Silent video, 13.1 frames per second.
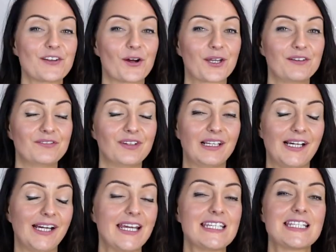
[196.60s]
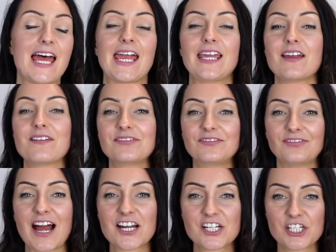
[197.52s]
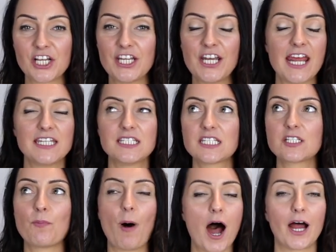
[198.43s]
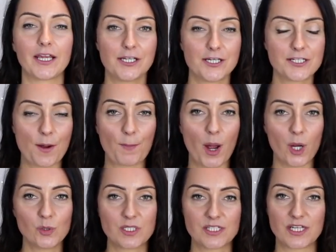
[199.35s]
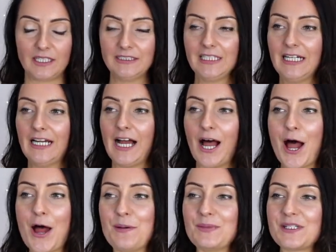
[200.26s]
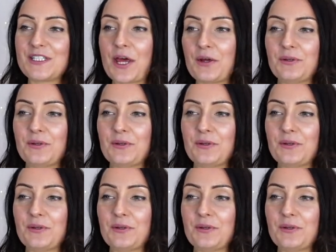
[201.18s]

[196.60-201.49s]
stocking filler is a fashion inspired poster. So